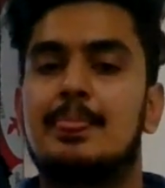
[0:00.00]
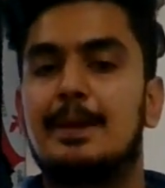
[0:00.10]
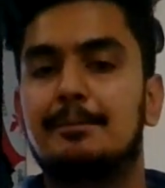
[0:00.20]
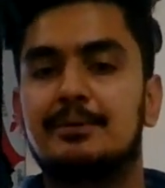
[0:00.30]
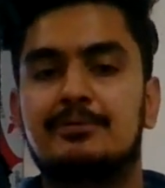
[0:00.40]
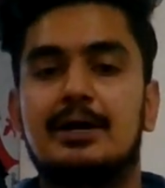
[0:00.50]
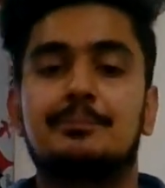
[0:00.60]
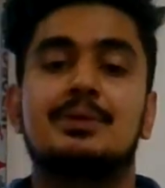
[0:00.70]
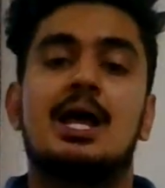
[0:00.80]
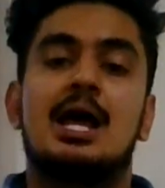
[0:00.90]
Number five,
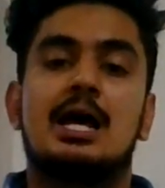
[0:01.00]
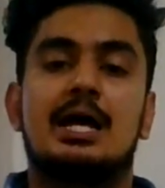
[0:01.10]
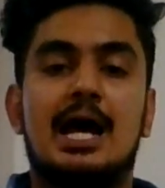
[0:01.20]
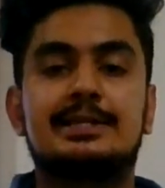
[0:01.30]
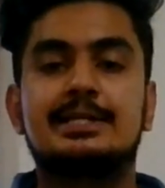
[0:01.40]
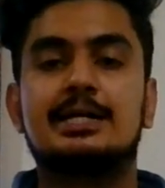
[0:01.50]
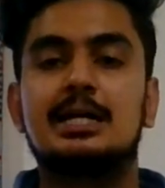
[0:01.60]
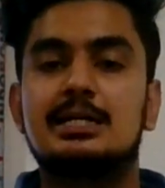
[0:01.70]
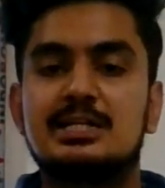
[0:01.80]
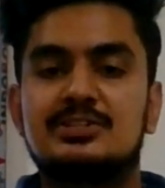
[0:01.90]

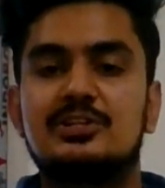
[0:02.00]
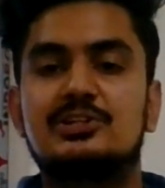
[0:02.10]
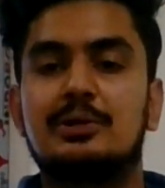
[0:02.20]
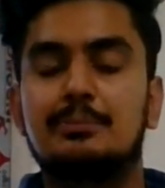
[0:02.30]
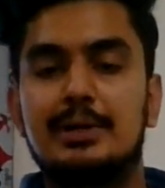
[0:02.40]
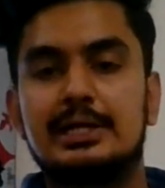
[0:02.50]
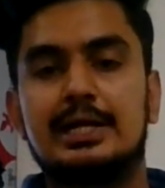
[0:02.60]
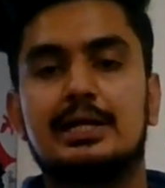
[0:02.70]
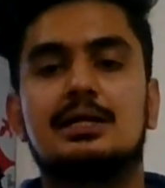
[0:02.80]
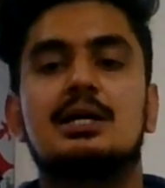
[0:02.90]
ethical decision
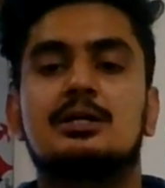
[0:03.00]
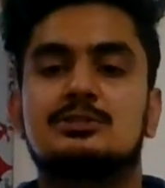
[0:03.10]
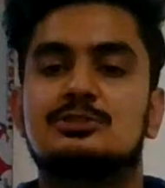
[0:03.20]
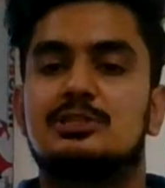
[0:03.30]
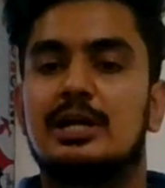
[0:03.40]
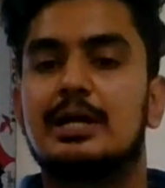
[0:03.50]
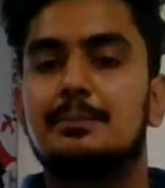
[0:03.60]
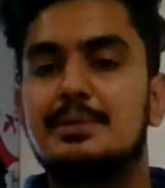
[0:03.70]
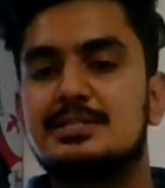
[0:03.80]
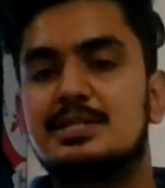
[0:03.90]
making. So studying
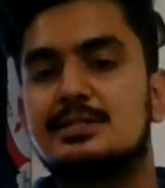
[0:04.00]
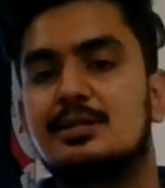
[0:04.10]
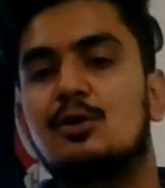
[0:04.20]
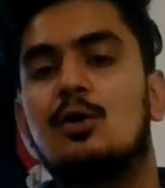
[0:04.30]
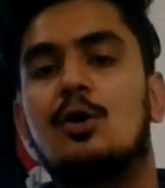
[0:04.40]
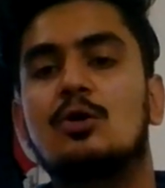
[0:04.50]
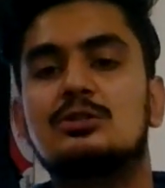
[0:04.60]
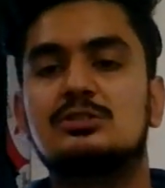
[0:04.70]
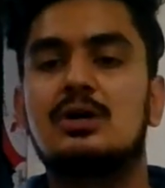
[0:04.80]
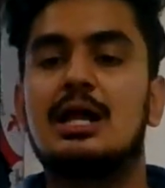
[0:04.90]
business law
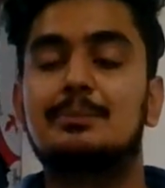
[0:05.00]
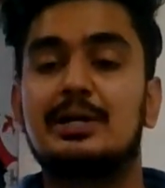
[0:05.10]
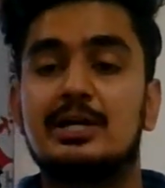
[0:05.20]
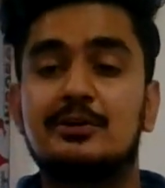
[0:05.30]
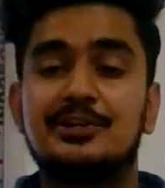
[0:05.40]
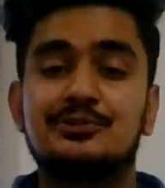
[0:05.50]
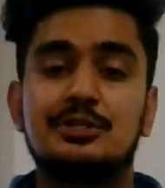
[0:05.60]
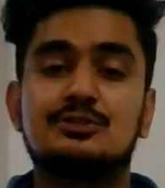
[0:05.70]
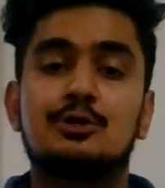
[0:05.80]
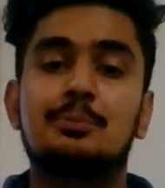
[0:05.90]
also helps
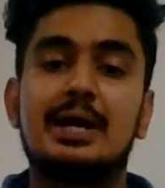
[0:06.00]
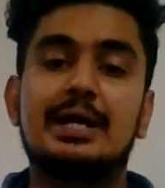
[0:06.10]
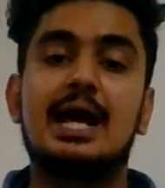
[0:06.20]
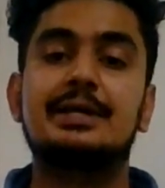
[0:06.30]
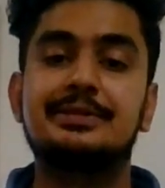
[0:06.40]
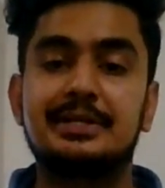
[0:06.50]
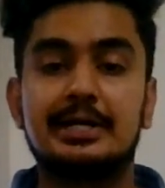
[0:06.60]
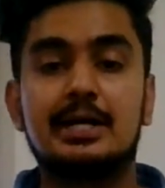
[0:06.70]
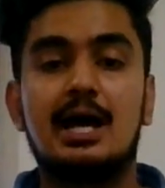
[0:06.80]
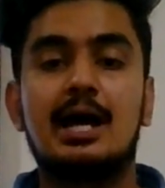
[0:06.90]
individuals to make
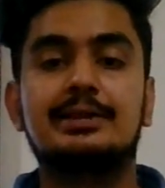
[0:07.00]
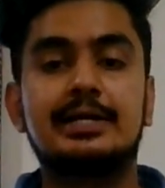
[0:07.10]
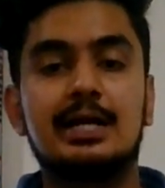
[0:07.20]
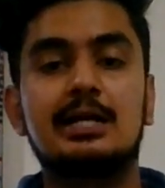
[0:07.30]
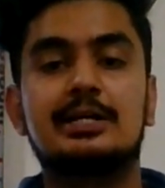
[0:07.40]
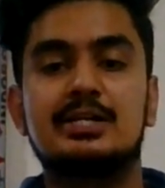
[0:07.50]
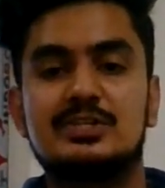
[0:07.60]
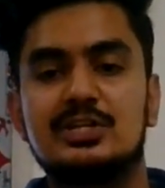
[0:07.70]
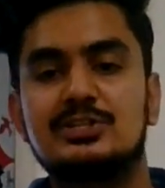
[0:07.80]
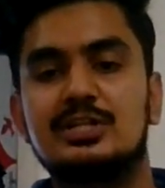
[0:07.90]
ethical
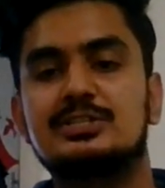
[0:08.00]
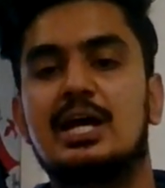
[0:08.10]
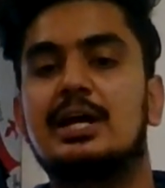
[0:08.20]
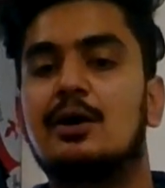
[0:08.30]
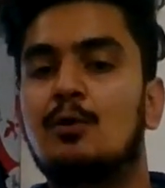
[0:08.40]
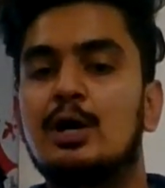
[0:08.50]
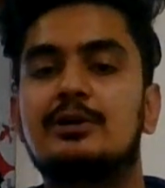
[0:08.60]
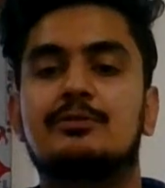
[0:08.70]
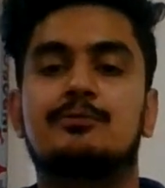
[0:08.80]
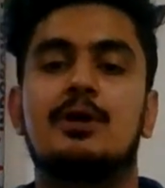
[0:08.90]
decisions and avoid
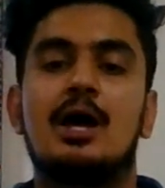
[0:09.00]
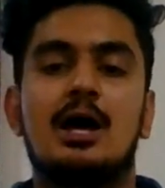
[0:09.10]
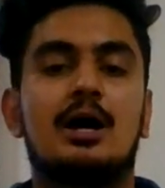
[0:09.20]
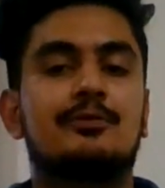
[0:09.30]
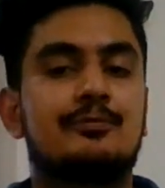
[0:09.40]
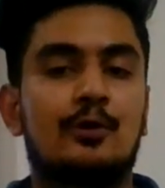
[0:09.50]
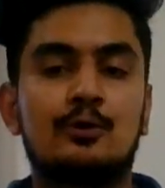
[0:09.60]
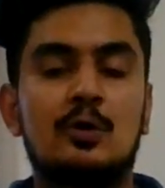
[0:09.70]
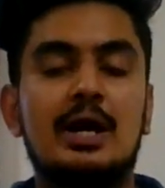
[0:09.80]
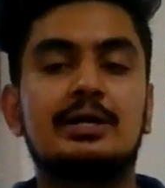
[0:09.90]

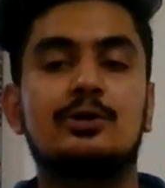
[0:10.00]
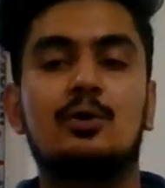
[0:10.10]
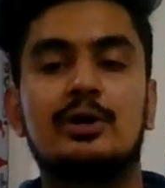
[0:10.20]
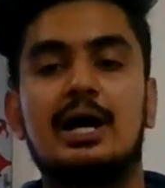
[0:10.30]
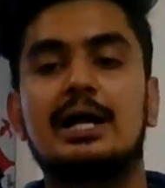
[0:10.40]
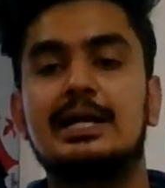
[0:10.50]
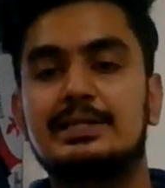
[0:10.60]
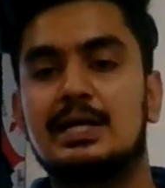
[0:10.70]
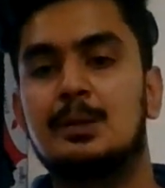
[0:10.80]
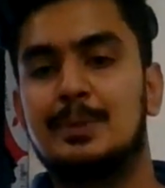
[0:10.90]
fraudulent or
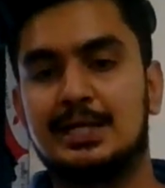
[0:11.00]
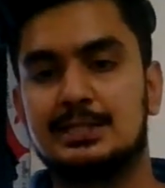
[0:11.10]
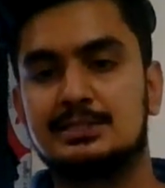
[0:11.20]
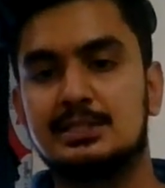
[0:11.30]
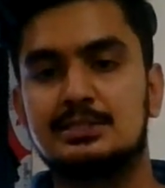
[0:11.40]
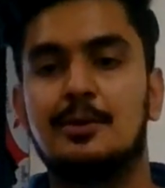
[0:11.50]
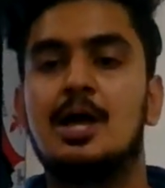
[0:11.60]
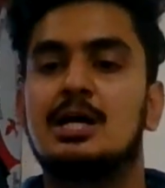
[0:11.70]
unethical practices.